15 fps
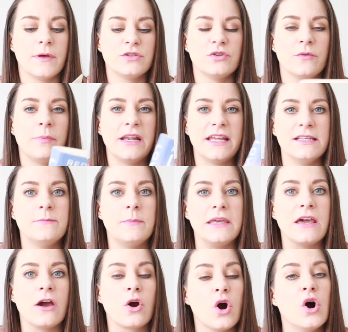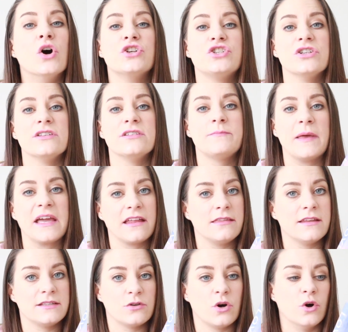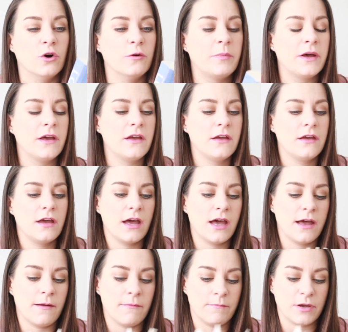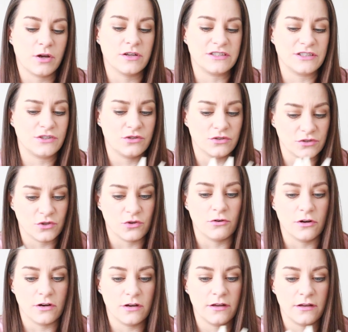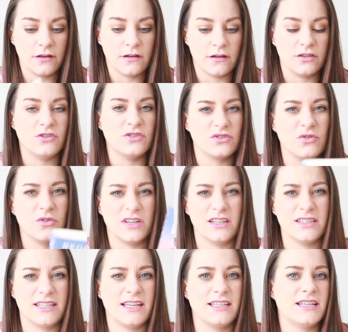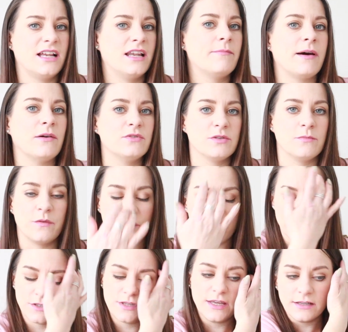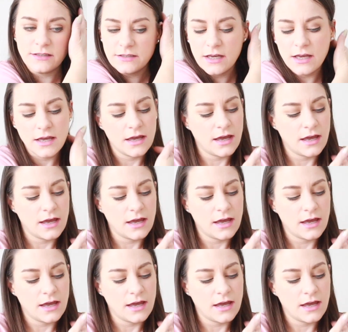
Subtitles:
So please be cautious picking this up, because it does go into detail about some of those things.